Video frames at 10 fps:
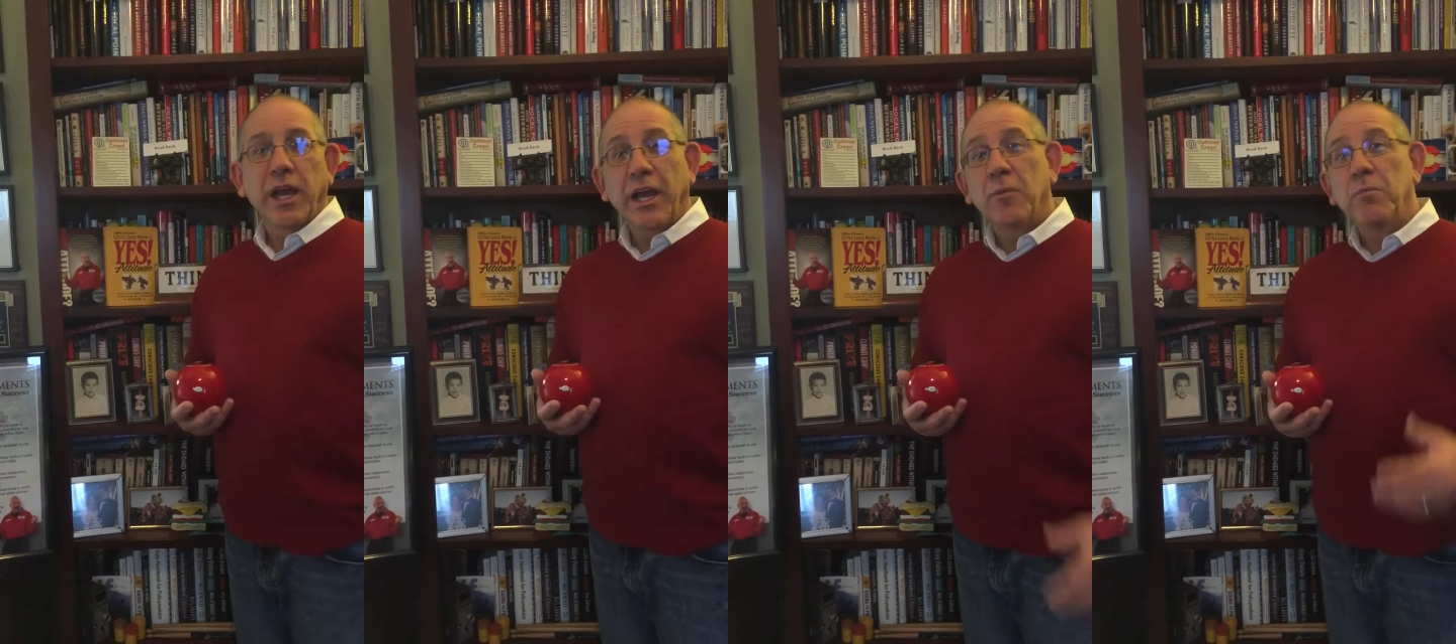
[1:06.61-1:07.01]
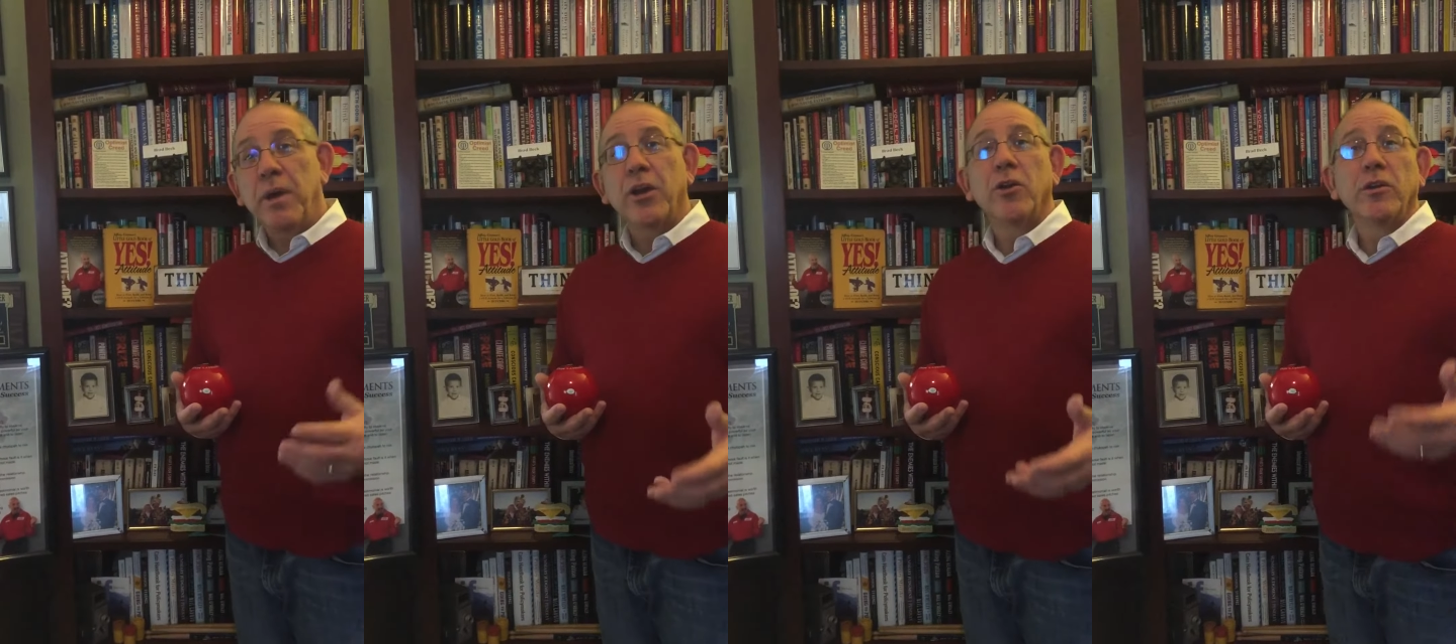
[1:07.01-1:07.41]
and a
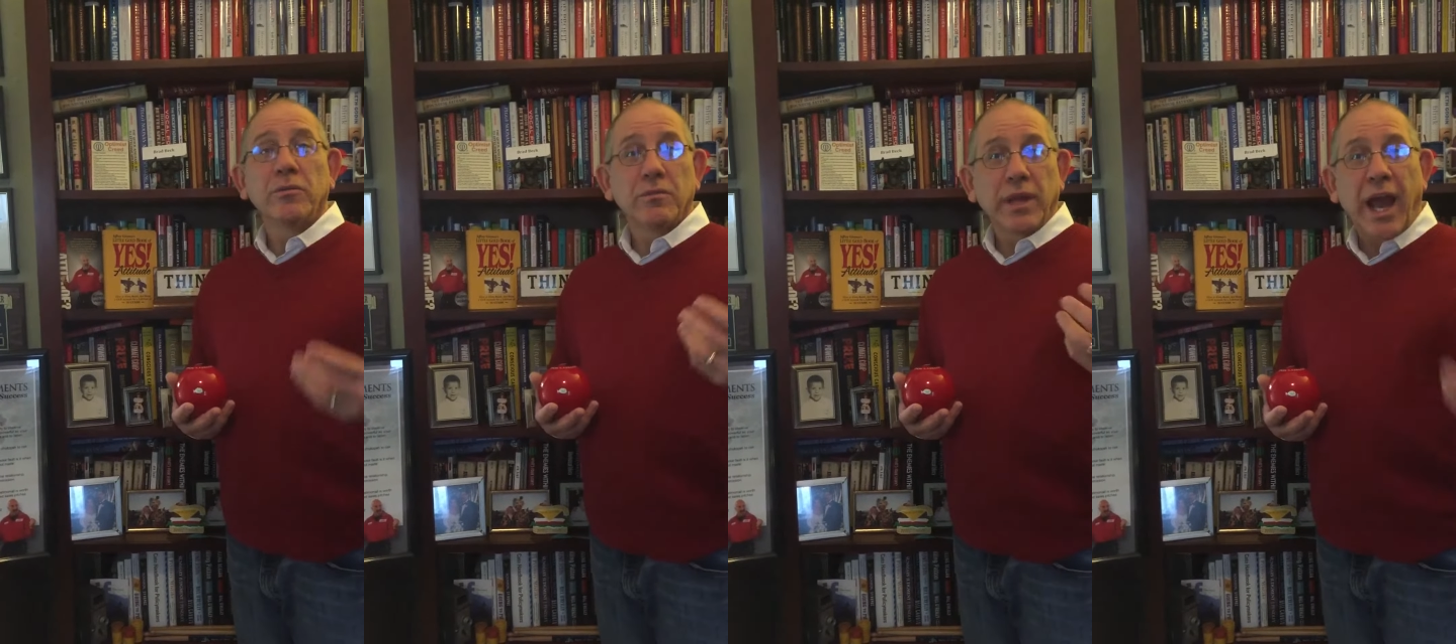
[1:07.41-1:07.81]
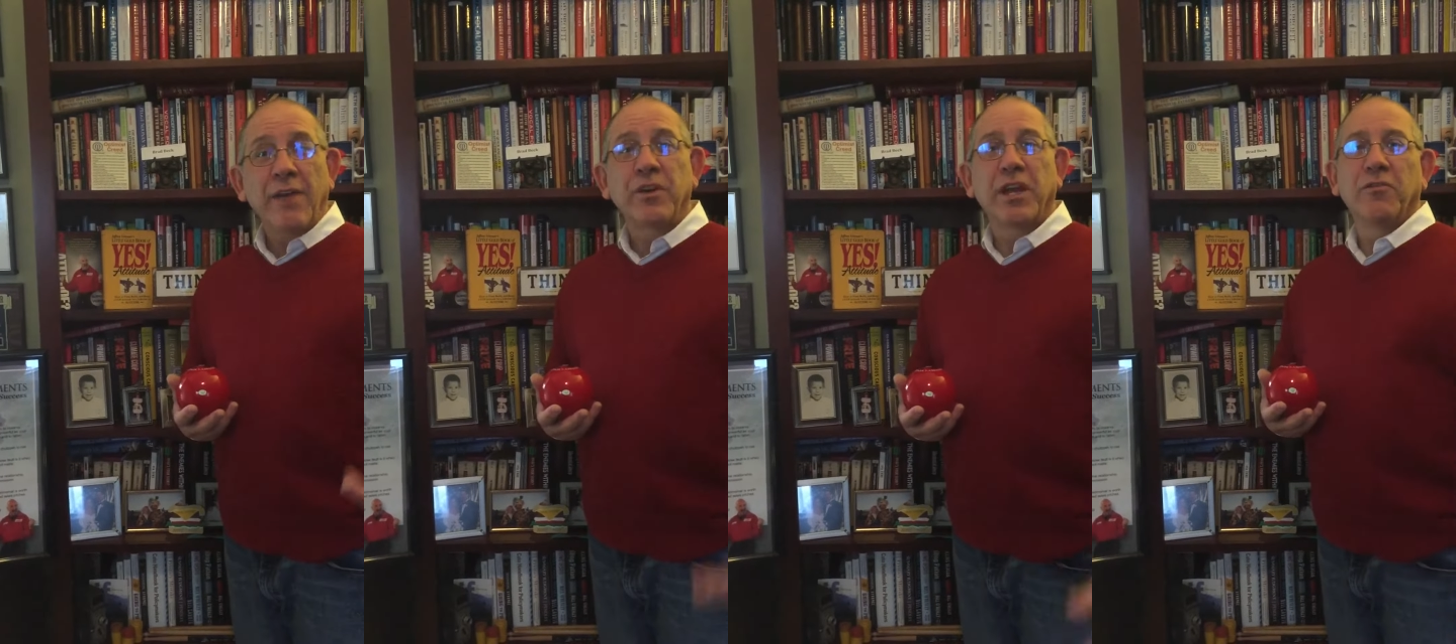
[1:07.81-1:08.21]
better
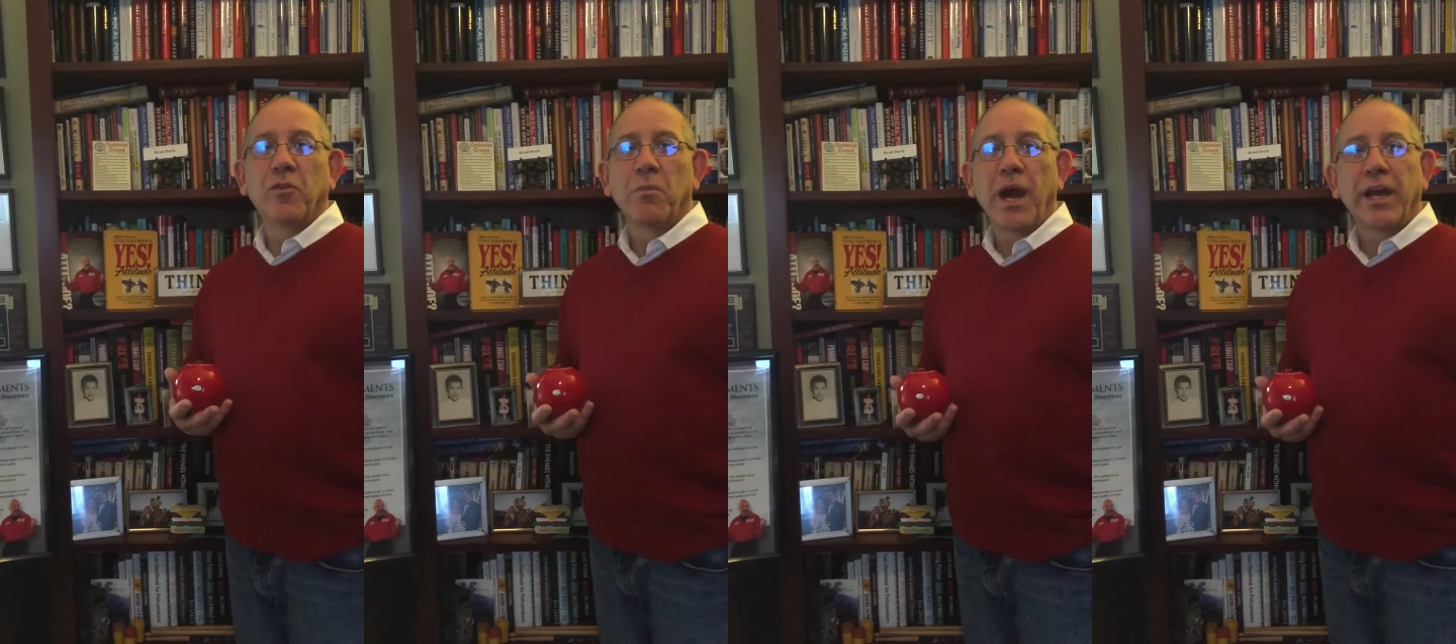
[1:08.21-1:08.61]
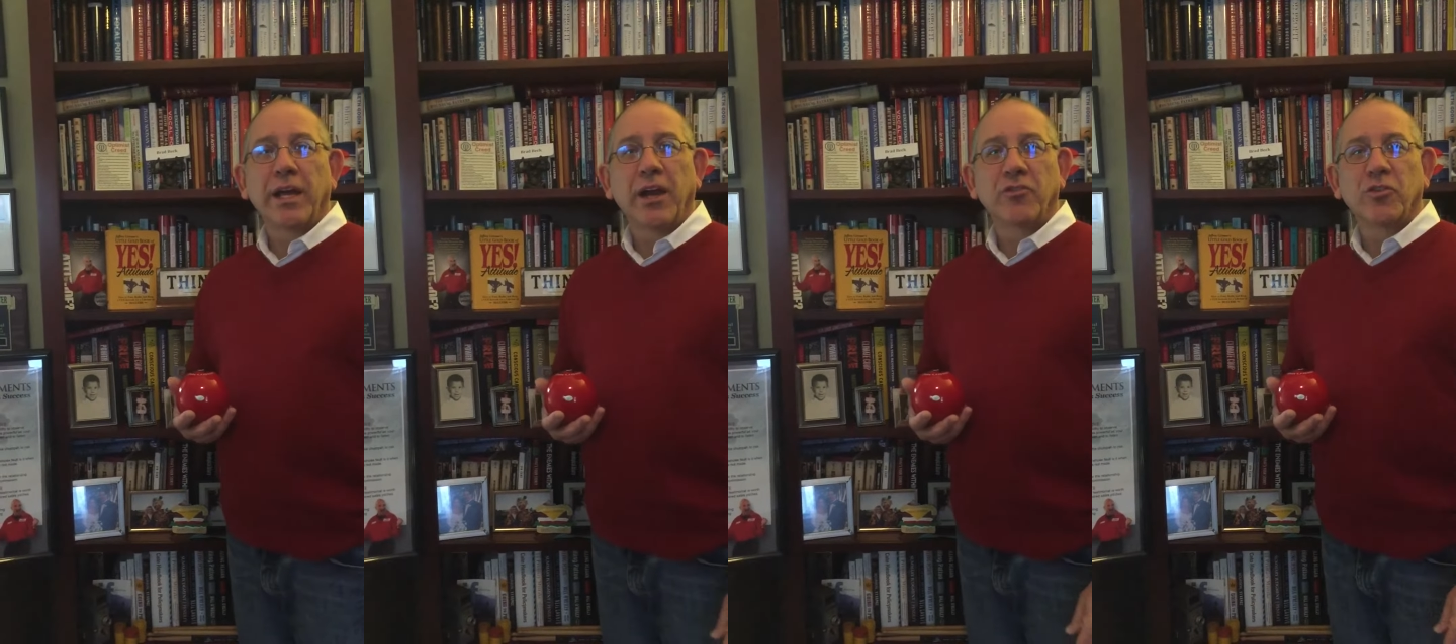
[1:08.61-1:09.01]
advocate for my
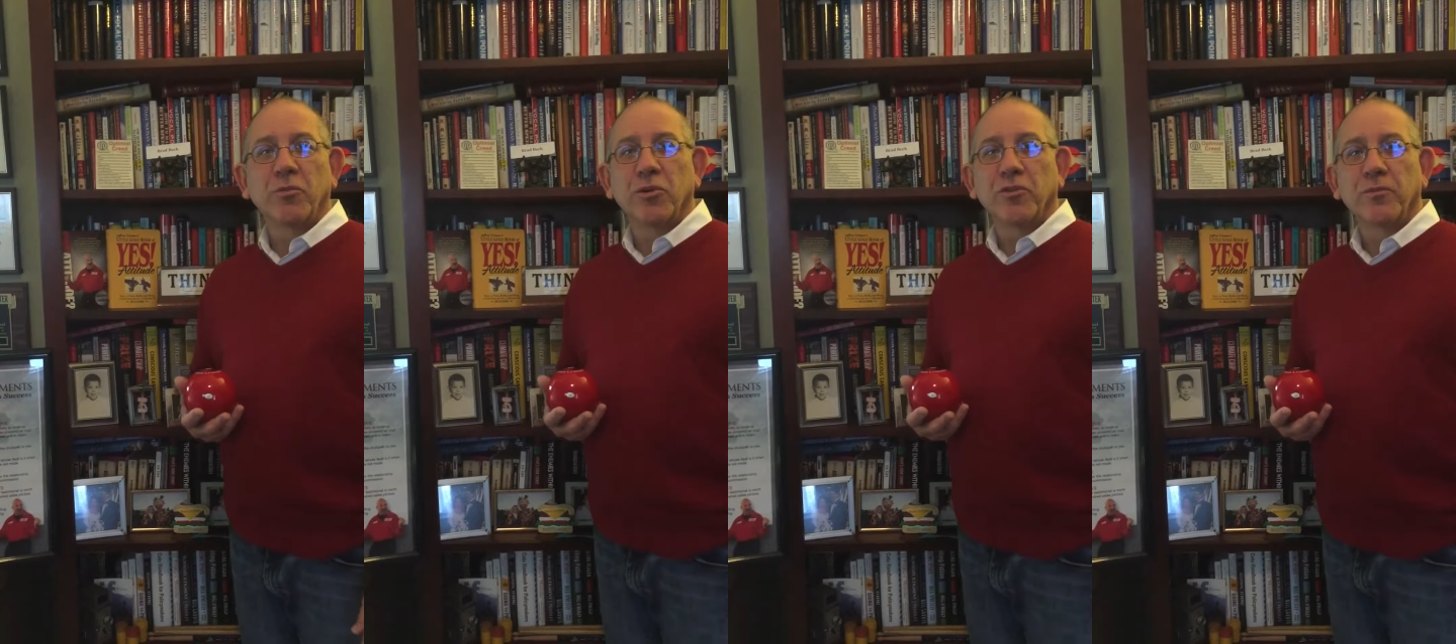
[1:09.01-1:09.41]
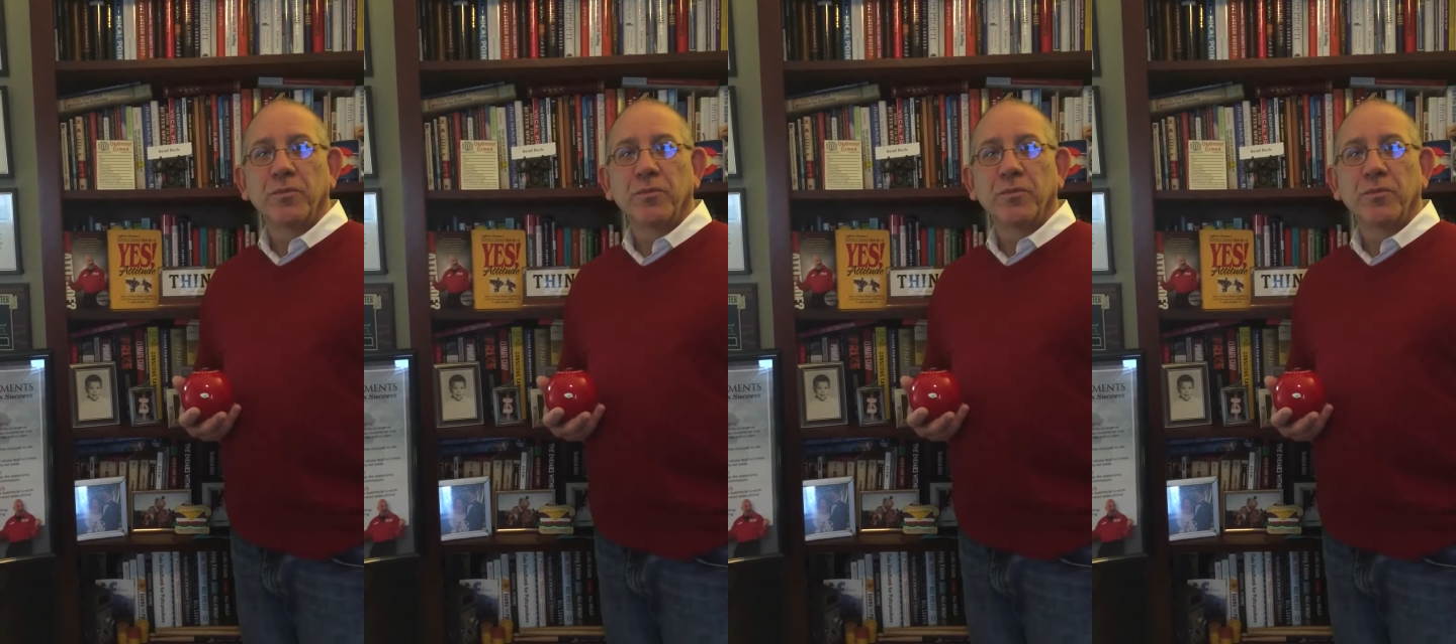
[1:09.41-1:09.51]
customers.